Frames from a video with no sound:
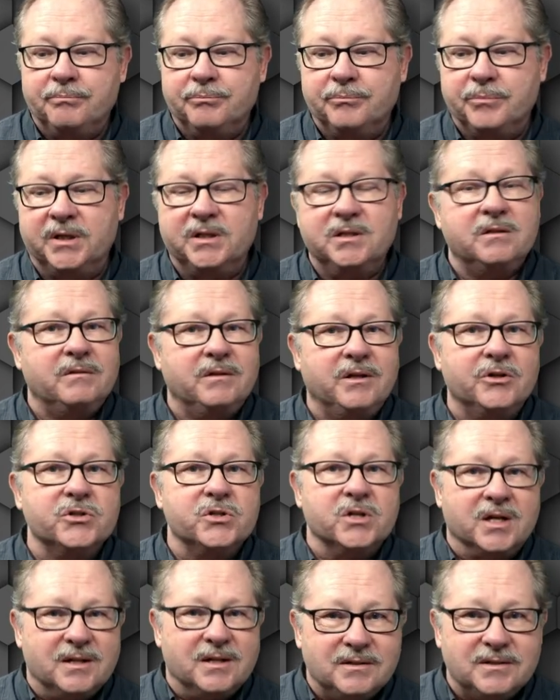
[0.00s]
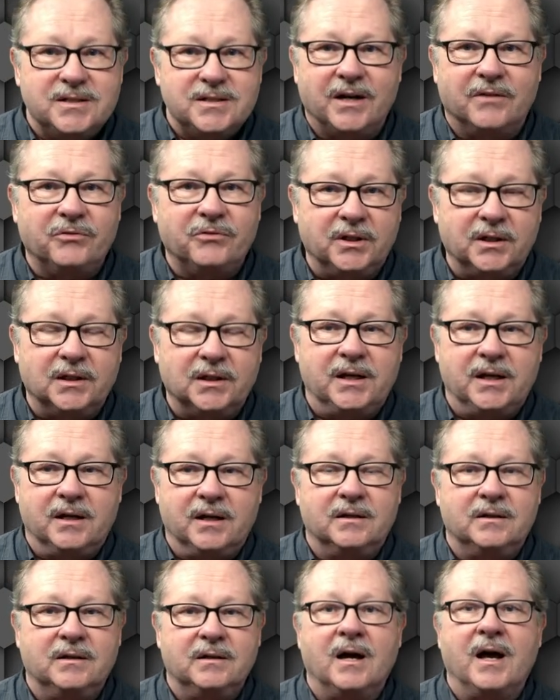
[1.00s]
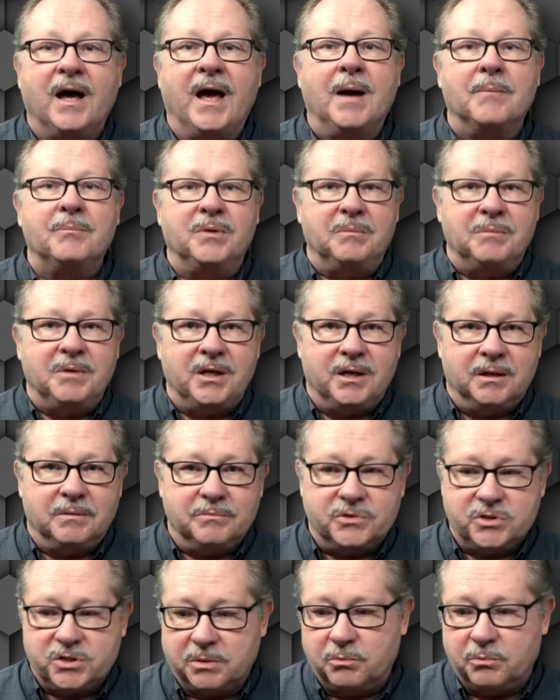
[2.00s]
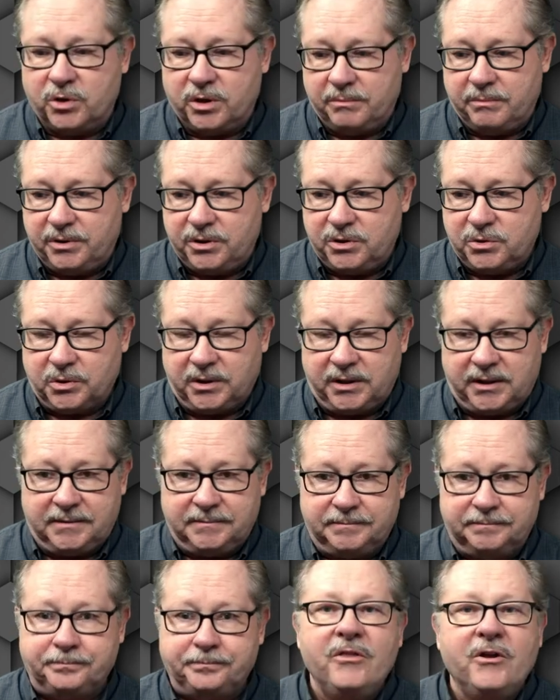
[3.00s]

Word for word: But there's a definitely a, a happy medium somewhere in between.